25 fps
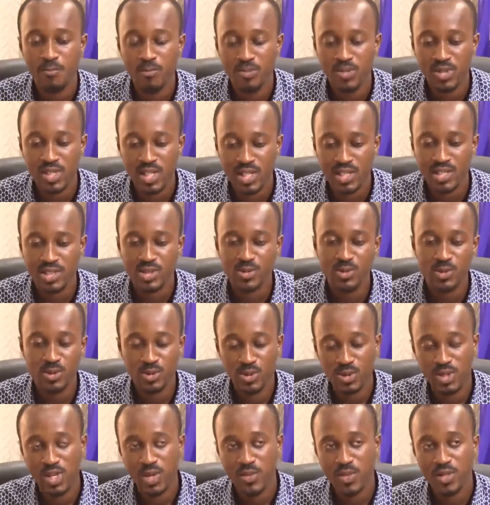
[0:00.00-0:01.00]
Yes, we were
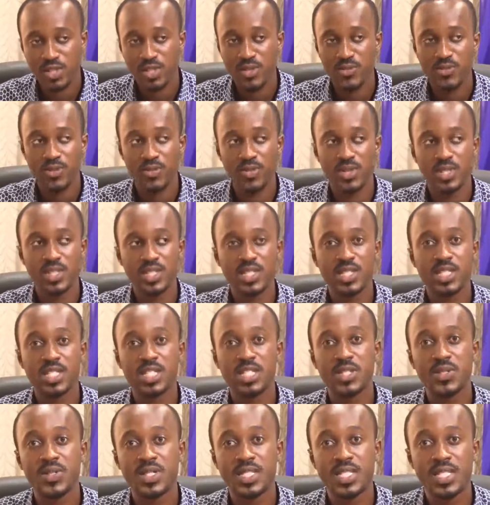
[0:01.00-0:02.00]
talking about information
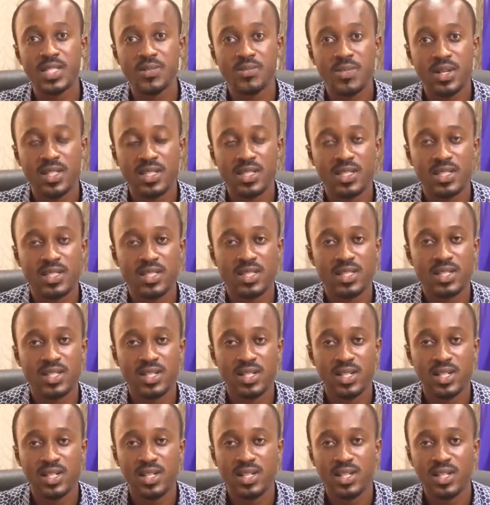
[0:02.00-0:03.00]
security, but
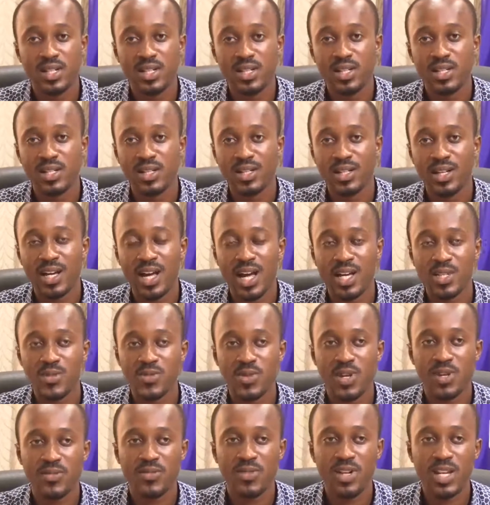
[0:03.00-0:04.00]
as
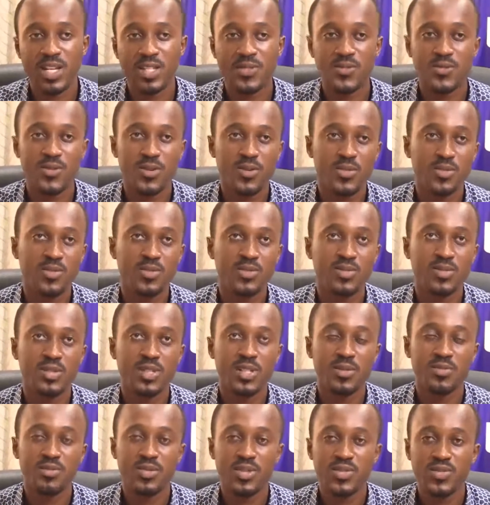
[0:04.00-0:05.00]
we have learned from
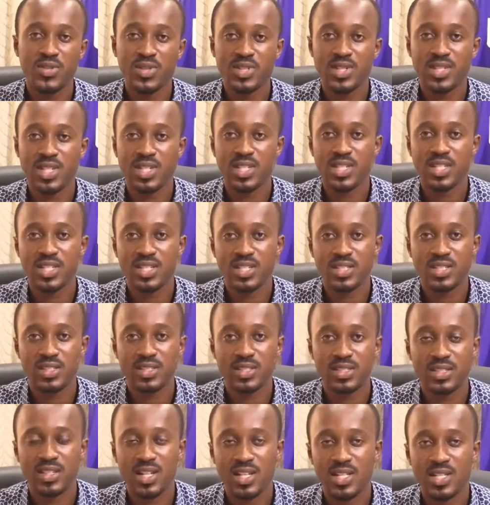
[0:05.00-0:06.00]
the previous
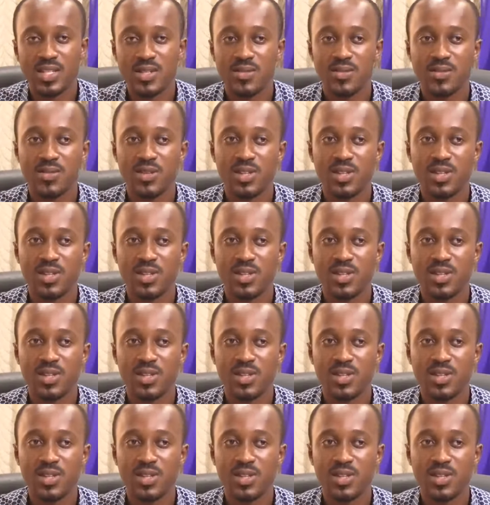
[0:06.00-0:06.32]
session, that